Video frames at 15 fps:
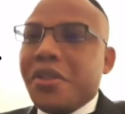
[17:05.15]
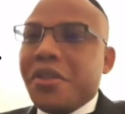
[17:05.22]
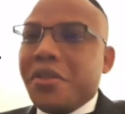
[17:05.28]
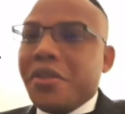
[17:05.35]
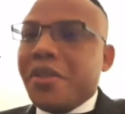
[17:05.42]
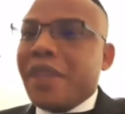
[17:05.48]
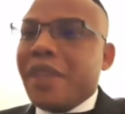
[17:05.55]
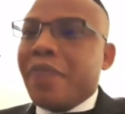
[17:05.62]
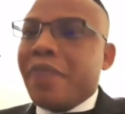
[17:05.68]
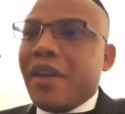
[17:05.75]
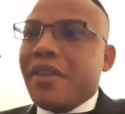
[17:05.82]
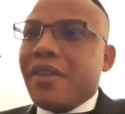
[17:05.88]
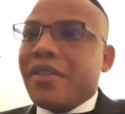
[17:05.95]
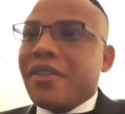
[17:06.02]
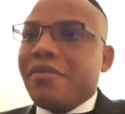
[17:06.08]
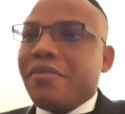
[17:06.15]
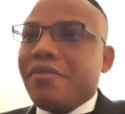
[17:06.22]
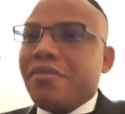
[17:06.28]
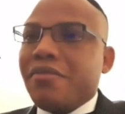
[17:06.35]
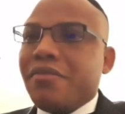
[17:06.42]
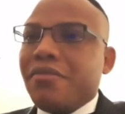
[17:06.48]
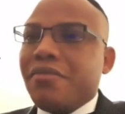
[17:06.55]
deluded, but
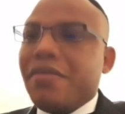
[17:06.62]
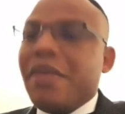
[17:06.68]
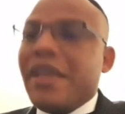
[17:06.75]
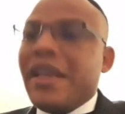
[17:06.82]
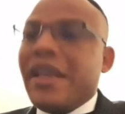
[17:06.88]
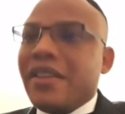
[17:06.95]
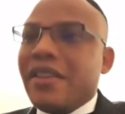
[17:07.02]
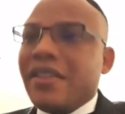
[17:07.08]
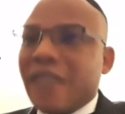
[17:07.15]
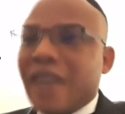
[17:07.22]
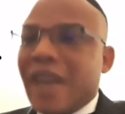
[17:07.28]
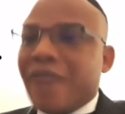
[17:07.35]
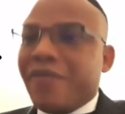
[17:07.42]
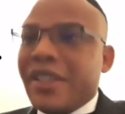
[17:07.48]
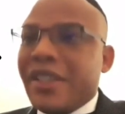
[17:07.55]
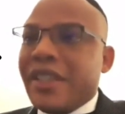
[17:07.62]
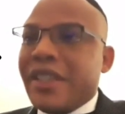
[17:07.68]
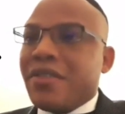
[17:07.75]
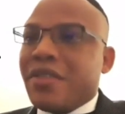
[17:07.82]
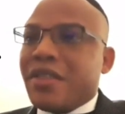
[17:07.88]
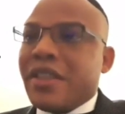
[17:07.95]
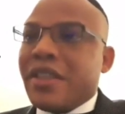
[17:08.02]
may have the need
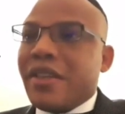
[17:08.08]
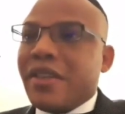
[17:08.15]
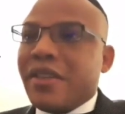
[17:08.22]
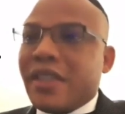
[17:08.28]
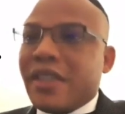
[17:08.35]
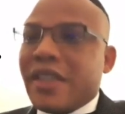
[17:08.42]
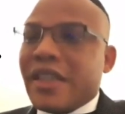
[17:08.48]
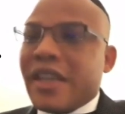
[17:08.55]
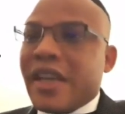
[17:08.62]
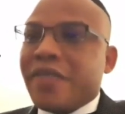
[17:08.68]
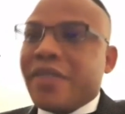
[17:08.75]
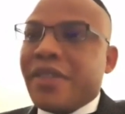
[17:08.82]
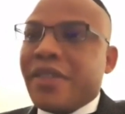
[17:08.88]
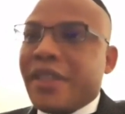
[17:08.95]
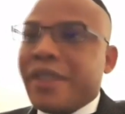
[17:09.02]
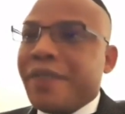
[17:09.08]
to see a psychiatric,